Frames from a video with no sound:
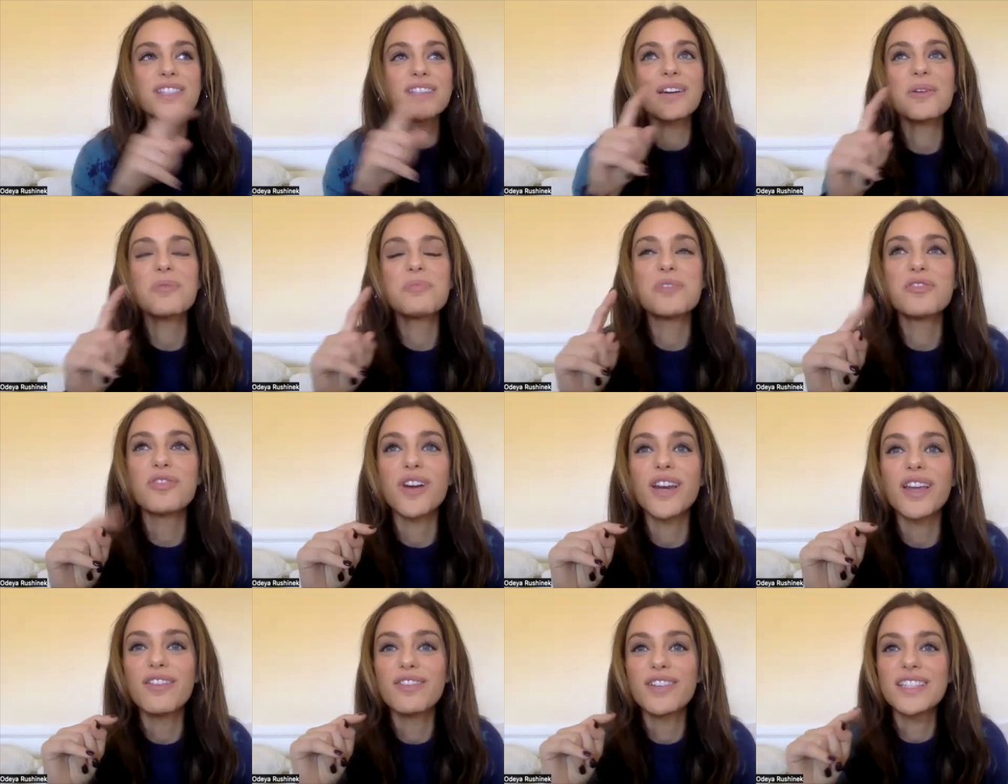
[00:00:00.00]
thought it'd be
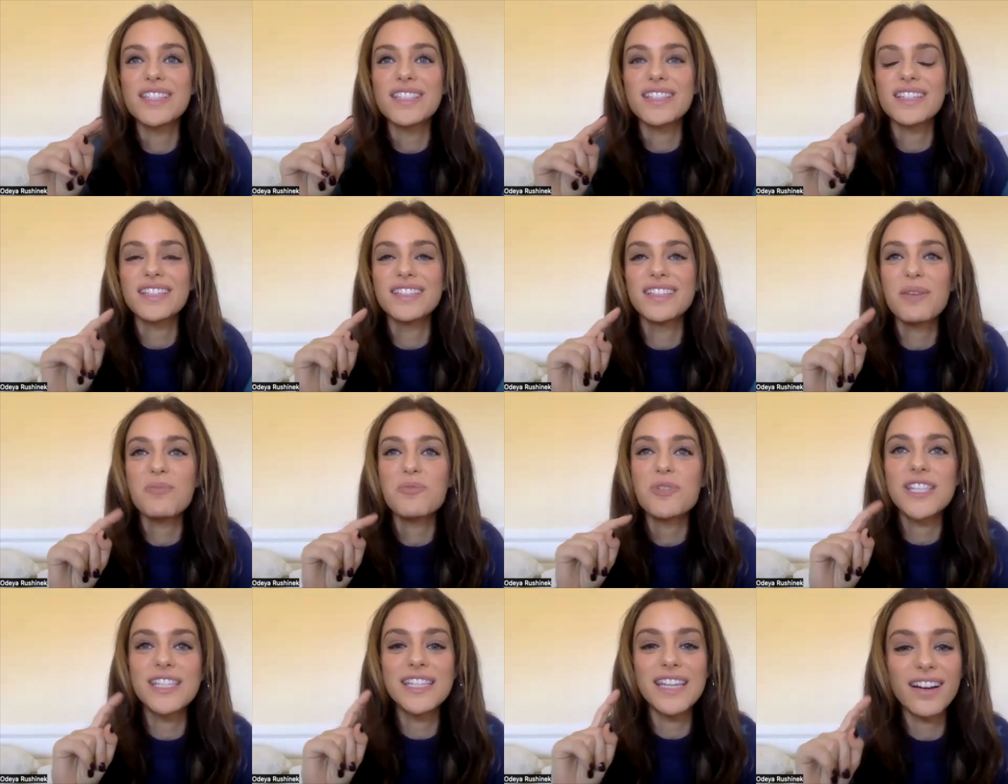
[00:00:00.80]
funny if his name
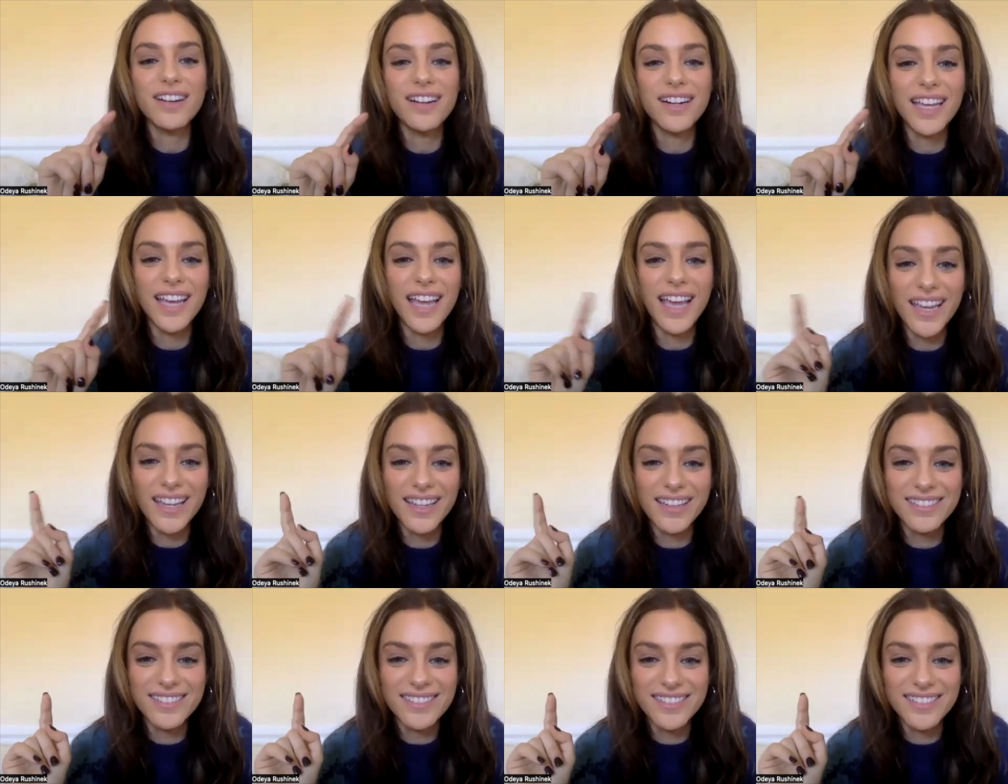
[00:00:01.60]
was Derek Ain.